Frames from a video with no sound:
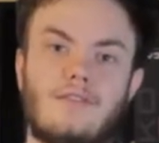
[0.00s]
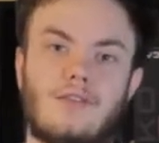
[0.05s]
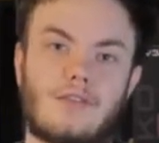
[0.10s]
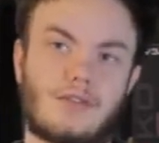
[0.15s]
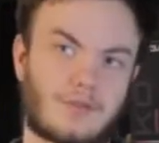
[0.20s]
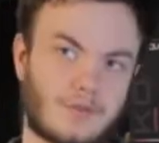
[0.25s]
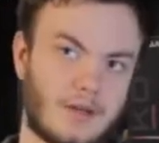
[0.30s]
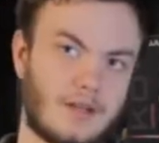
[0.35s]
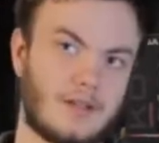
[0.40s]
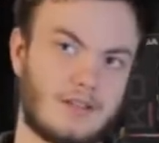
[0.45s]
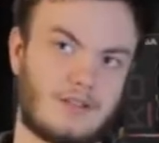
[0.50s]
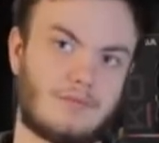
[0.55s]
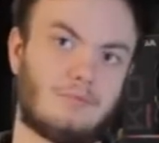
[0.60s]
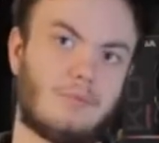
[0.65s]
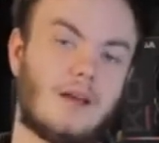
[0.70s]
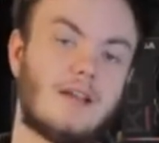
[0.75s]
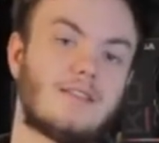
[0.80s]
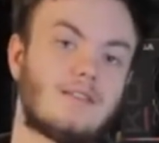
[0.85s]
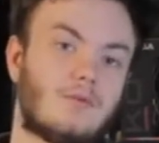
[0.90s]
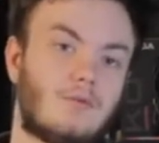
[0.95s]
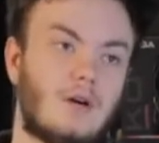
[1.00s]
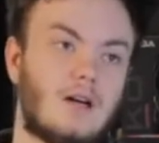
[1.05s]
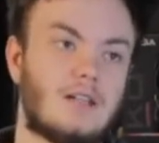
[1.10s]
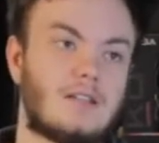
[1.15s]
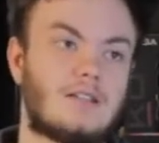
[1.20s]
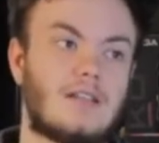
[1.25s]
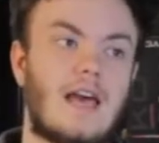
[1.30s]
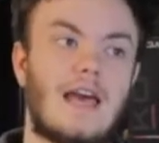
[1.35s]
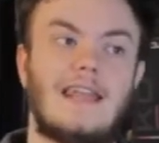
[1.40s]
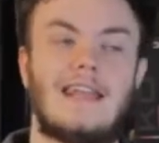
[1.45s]
3 displays at
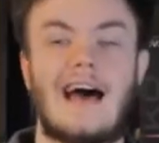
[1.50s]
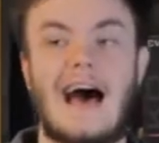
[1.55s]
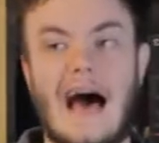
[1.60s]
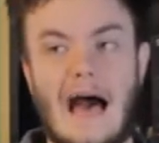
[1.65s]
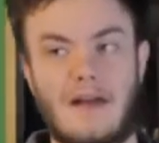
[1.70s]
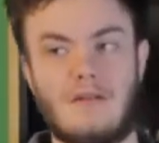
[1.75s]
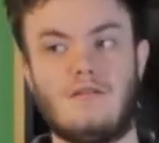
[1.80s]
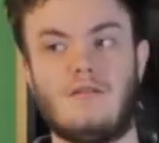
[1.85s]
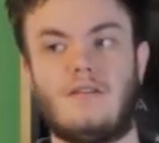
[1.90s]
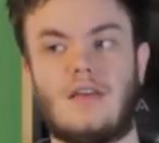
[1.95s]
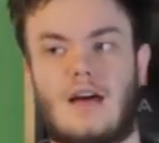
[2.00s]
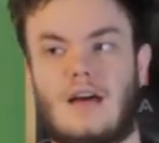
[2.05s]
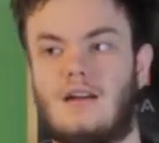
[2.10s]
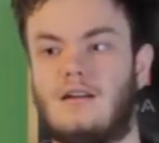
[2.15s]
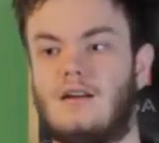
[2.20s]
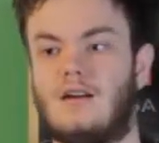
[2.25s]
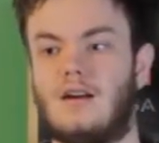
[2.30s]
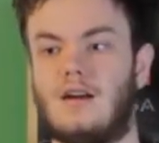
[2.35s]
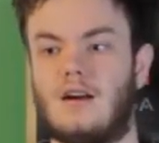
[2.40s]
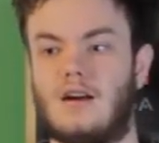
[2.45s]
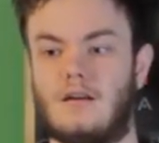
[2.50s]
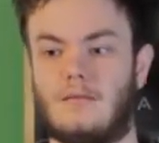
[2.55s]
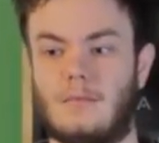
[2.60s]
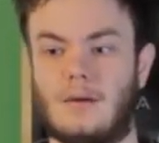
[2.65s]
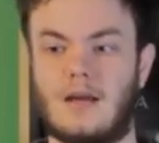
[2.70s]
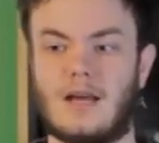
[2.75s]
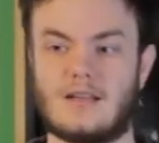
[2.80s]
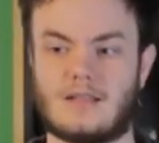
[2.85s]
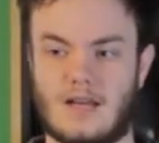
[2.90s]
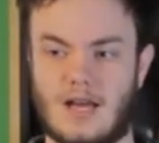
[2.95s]
once, and I do that
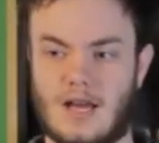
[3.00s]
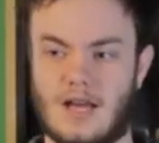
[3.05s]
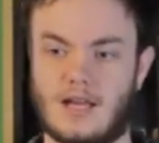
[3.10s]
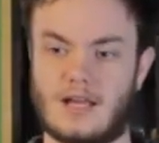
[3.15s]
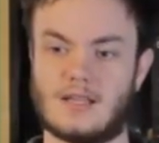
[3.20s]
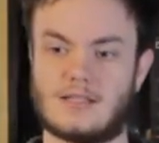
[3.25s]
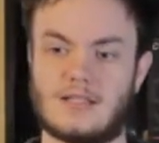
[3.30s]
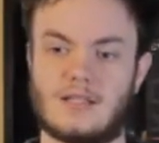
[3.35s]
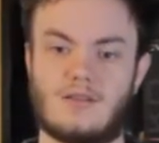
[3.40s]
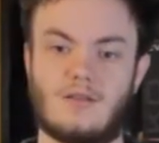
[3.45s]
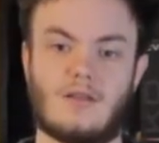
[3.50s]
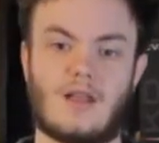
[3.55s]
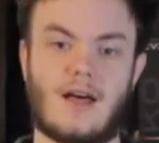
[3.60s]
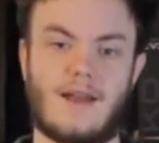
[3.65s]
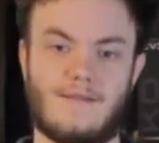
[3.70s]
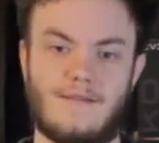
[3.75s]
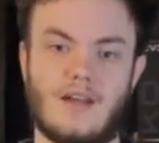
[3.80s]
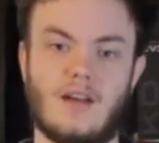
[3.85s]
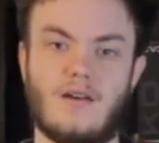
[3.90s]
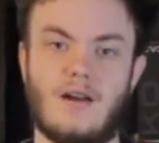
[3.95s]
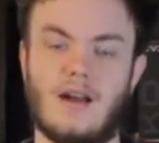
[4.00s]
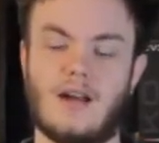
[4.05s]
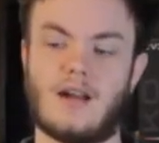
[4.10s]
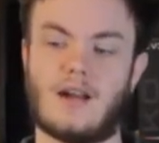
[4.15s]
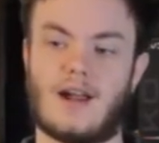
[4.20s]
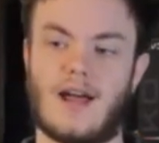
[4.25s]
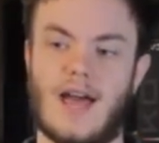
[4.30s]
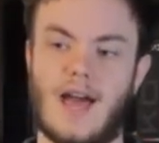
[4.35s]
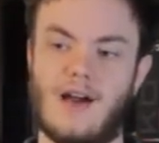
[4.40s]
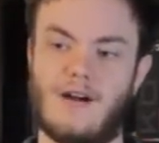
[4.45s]
because I do a lot of video editing.
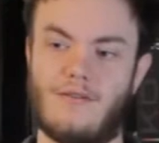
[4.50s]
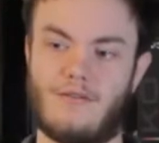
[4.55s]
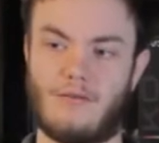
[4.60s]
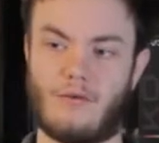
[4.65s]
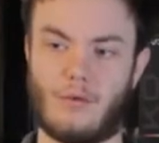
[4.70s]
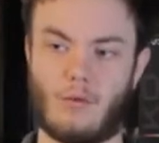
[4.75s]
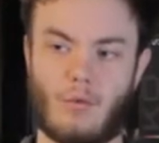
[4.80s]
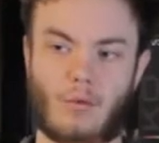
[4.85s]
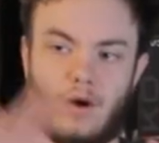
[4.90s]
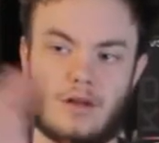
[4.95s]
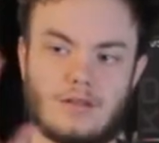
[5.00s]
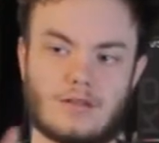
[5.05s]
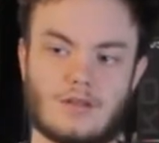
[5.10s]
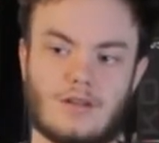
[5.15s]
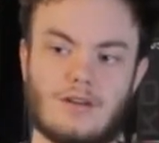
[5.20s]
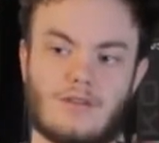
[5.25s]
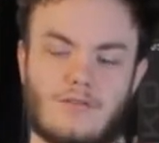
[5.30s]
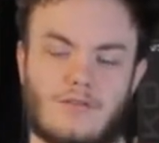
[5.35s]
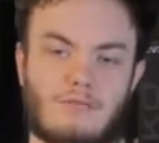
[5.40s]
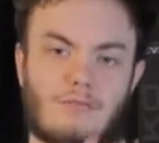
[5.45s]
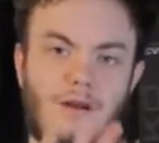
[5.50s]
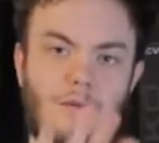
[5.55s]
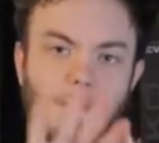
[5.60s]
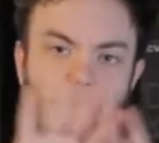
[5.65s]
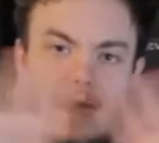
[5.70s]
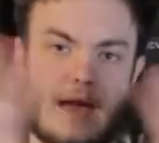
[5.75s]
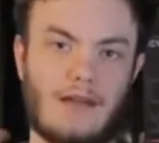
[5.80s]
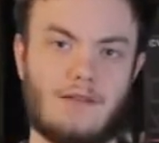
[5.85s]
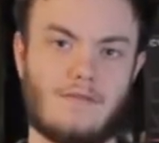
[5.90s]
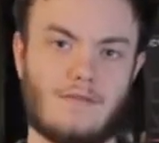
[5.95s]
I have one screen for my
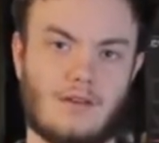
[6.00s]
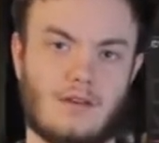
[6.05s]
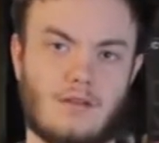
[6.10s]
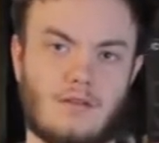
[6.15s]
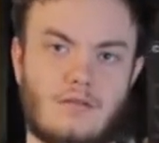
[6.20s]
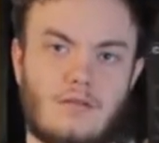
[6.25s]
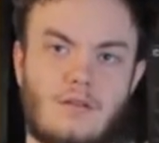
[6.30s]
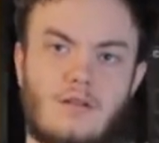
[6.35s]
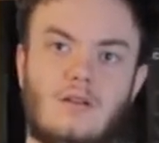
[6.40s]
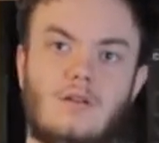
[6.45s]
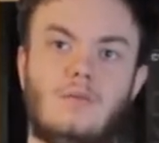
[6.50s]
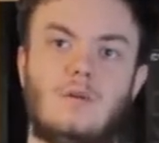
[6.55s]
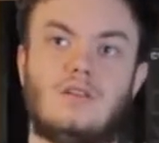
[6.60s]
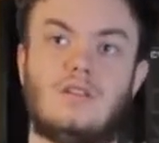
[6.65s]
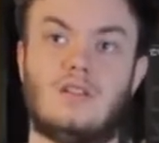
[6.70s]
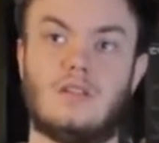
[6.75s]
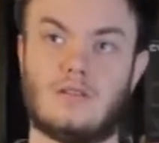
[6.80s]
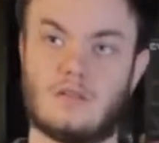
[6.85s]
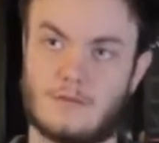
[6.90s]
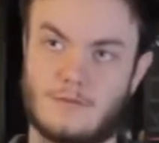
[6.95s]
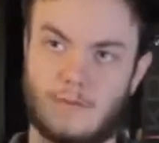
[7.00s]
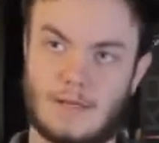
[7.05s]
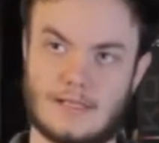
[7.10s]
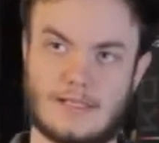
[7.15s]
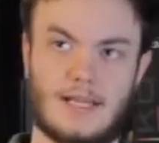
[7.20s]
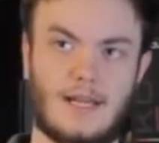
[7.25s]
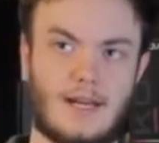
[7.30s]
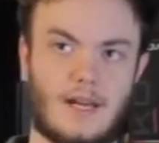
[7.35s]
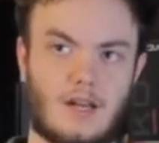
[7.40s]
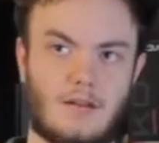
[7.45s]
main view, which is my
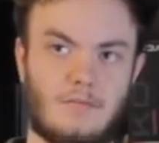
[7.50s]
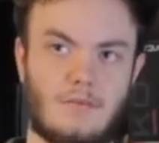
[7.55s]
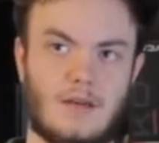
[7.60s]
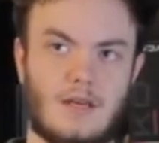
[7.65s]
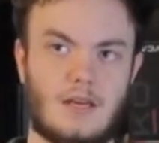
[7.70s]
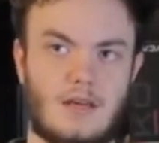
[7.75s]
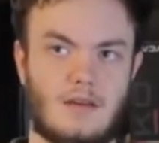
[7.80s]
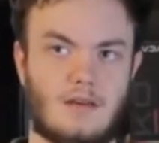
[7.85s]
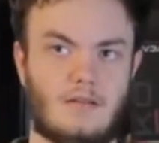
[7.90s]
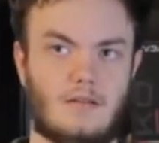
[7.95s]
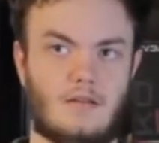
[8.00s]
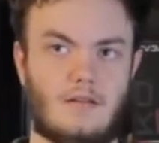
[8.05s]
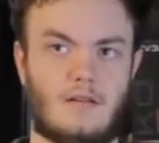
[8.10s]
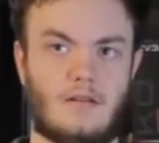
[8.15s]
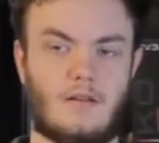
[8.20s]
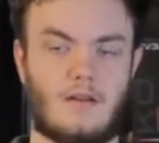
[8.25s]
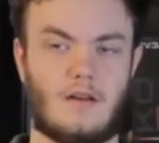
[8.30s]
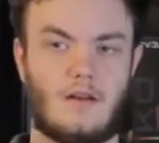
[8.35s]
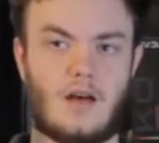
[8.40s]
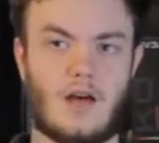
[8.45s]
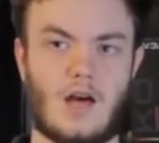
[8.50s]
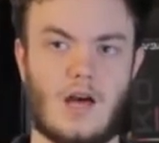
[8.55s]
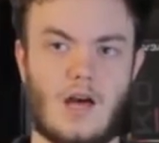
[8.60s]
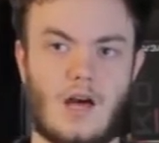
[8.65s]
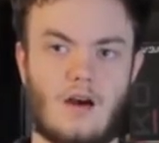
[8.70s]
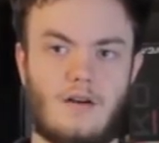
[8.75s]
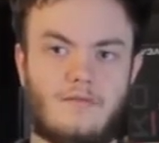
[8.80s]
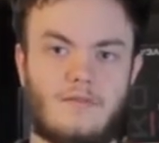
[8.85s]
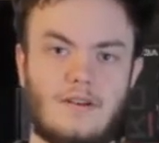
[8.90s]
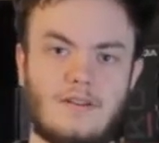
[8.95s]
1080p
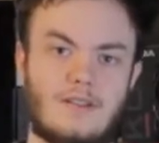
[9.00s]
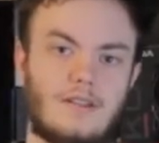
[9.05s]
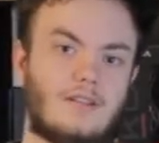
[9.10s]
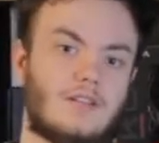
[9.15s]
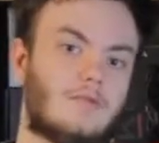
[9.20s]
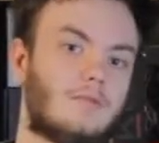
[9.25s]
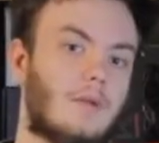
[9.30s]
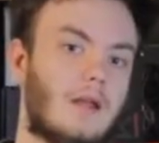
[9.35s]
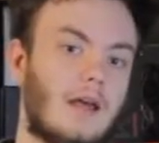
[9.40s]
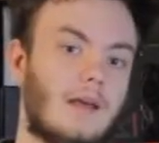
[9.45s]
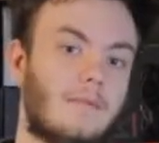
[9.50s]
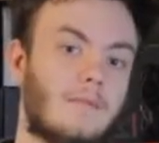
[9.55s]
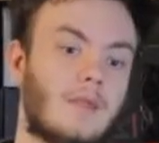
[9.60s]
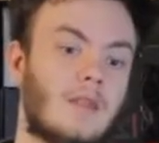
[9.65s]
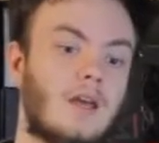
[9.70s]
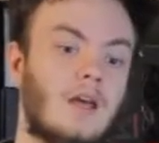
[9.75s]
FreeSync display,